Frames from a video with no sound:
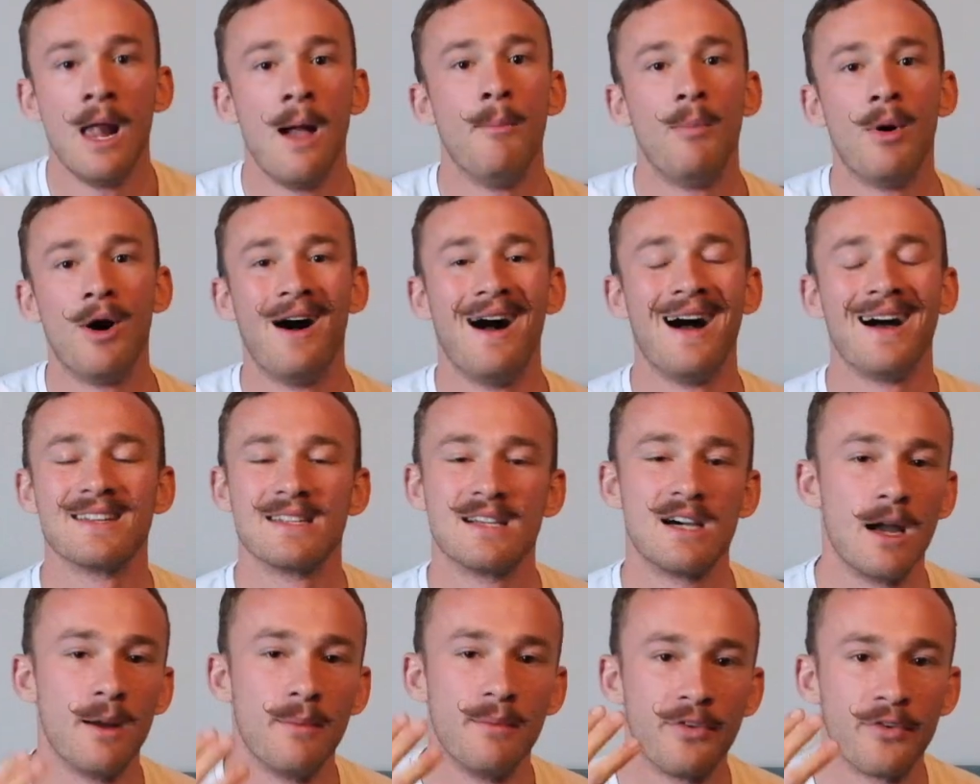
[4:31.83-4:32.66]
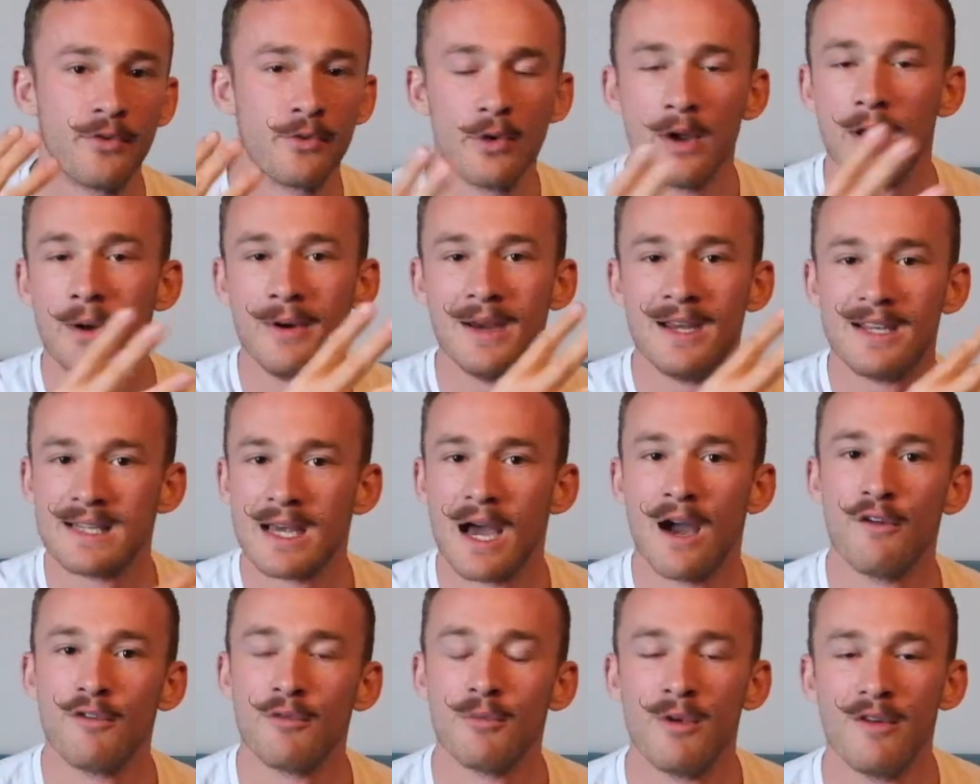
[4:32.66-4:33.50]
But as I am 3 weeks
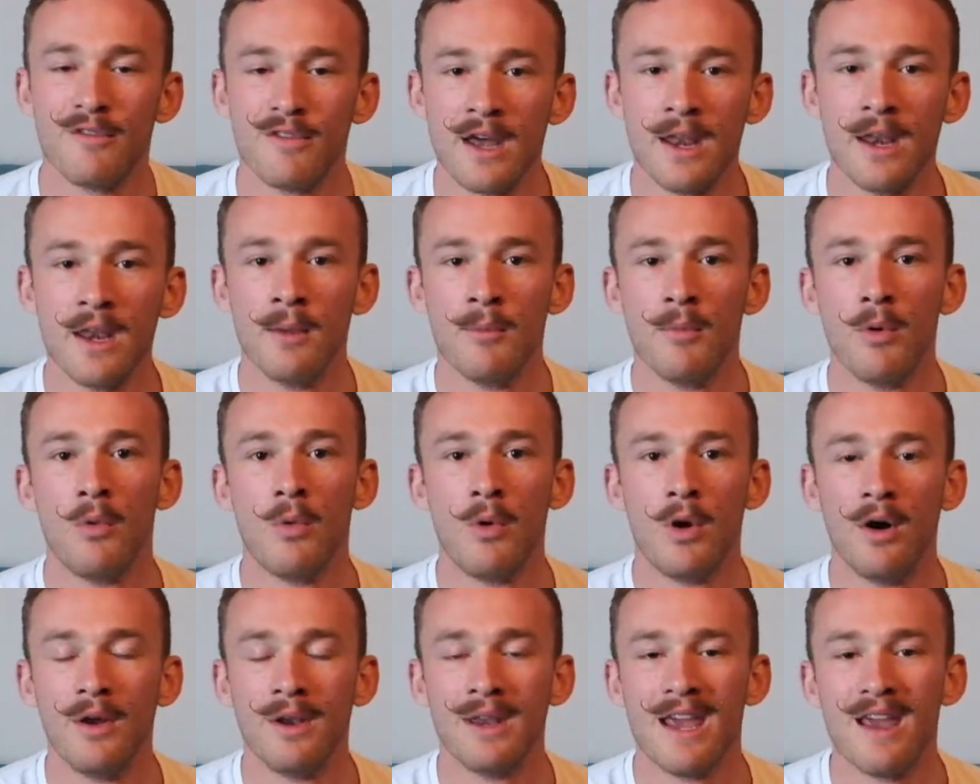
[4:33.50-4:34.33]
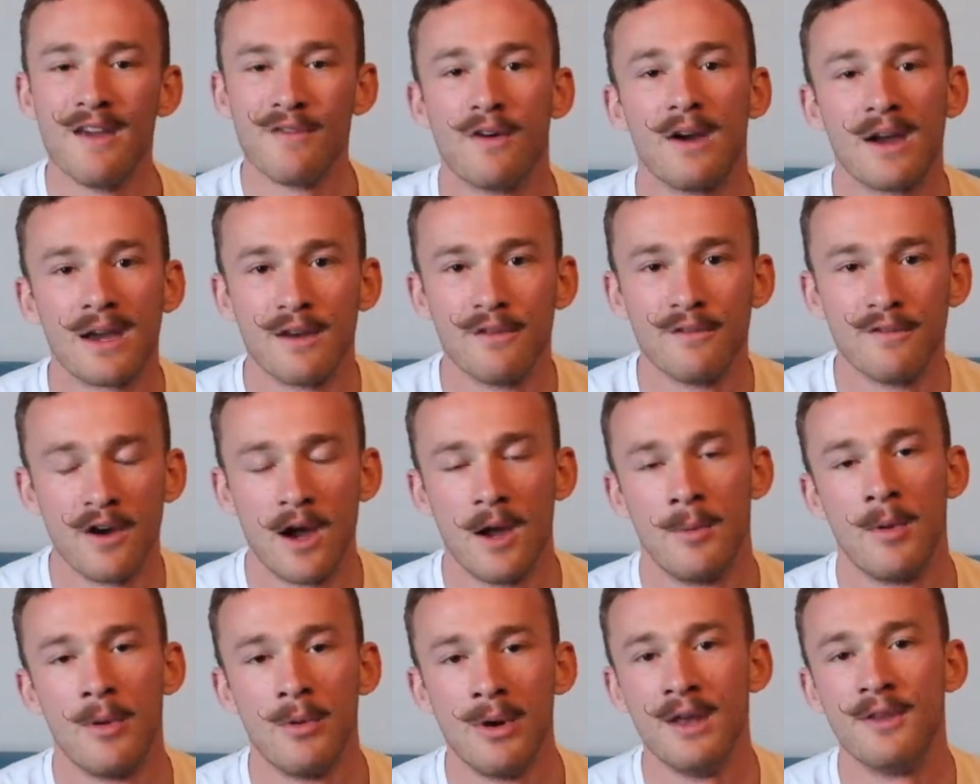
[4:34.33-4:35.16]
out from event number one, if I can
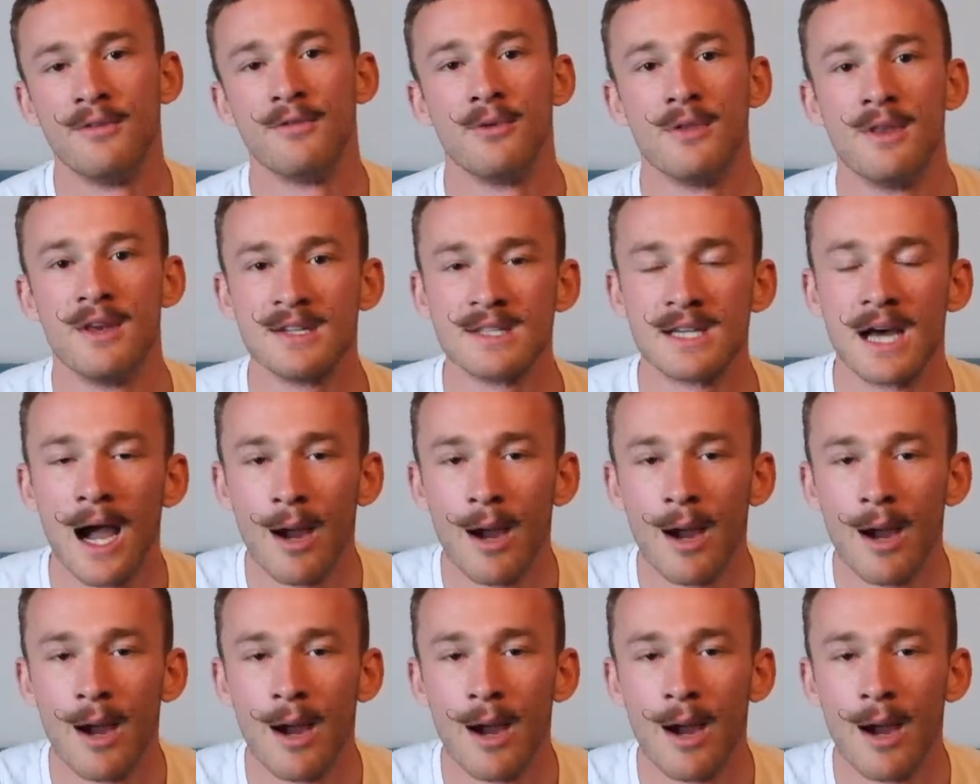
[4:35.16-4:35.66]
fight my way through this,